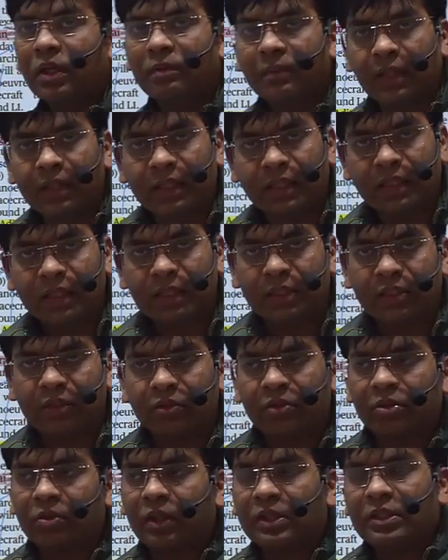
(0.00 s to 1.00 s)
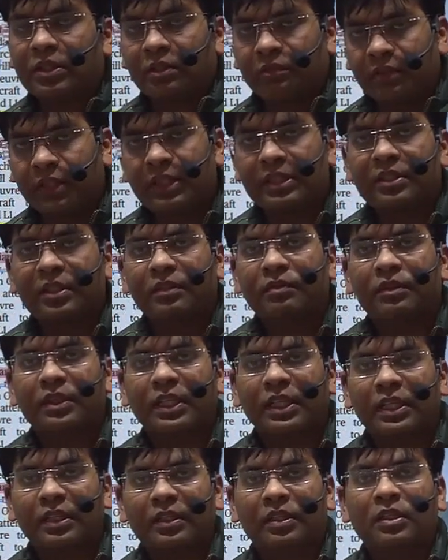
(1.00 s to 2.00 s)
my relative, you are suffering
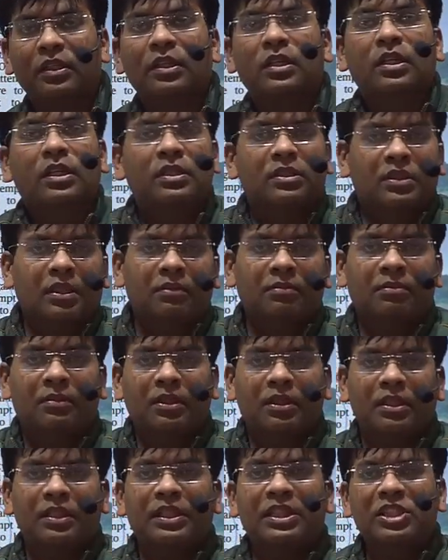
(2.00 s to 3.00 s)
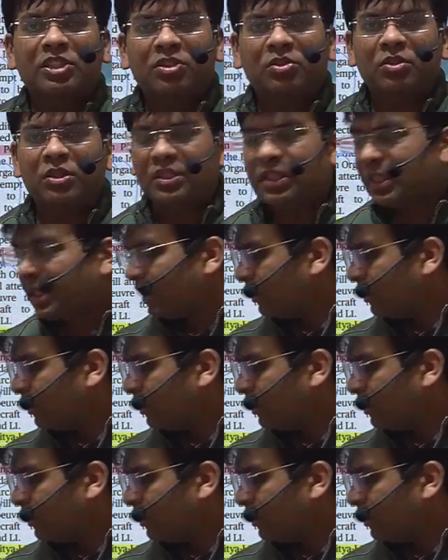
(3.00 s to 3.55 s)
something, some issue is there.